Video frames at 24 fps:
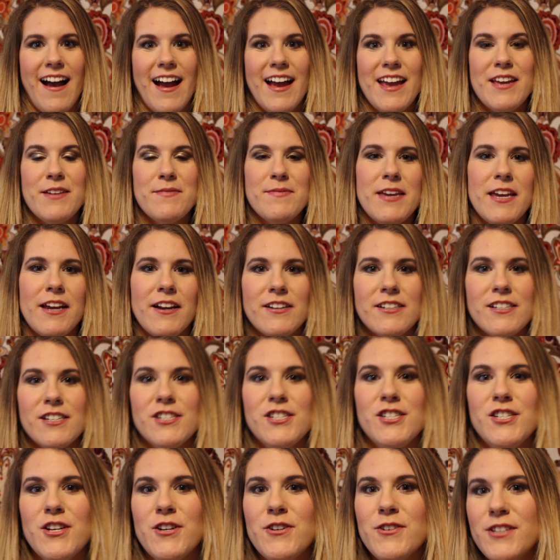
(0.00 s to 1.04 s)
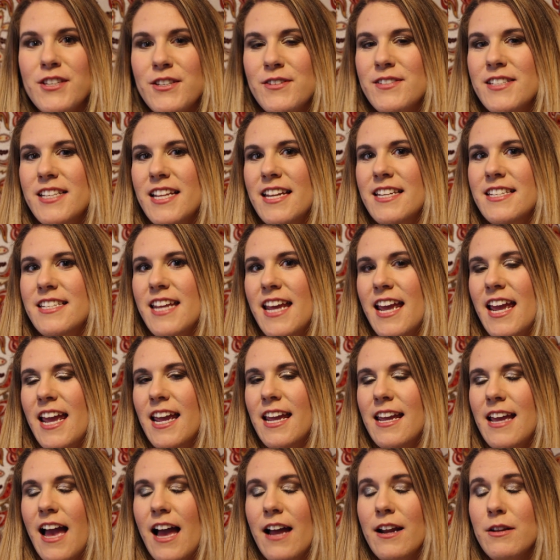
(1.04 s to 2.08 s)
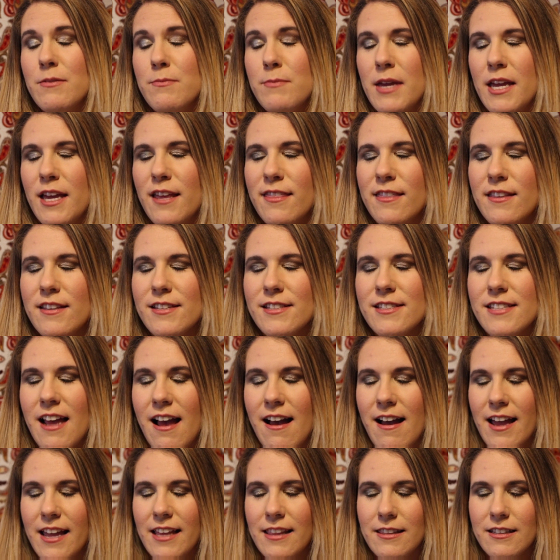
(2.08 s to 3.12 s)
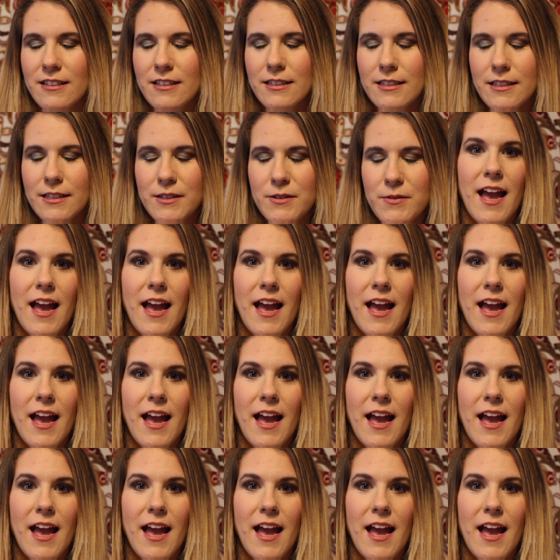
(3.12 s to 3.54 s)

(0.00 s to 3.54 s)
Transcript: I am here to show you today how to make this eye look.